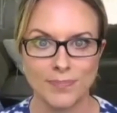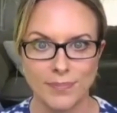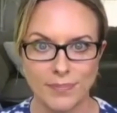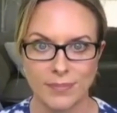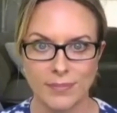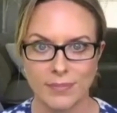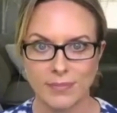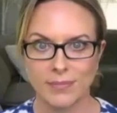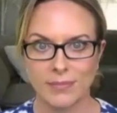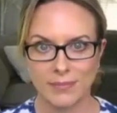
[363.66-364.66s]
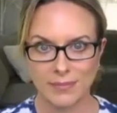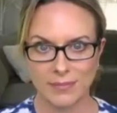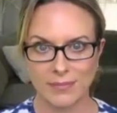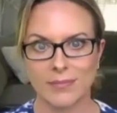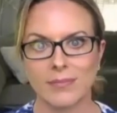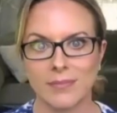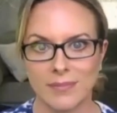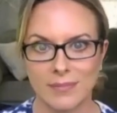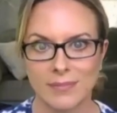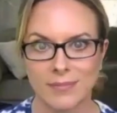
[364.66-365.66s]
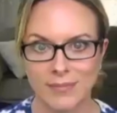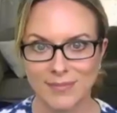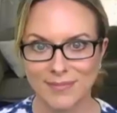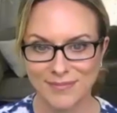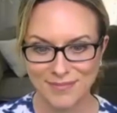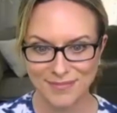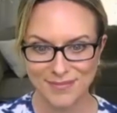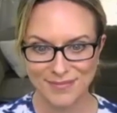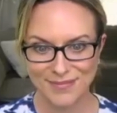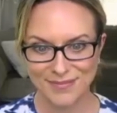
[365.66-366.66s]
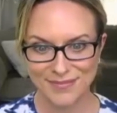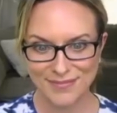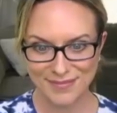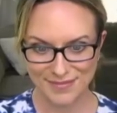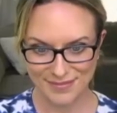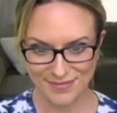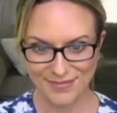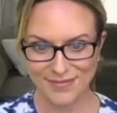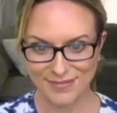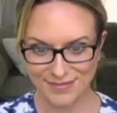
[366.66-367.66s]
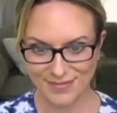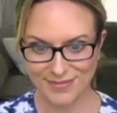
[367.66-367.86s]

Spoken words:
No words are spoken by the person on screen.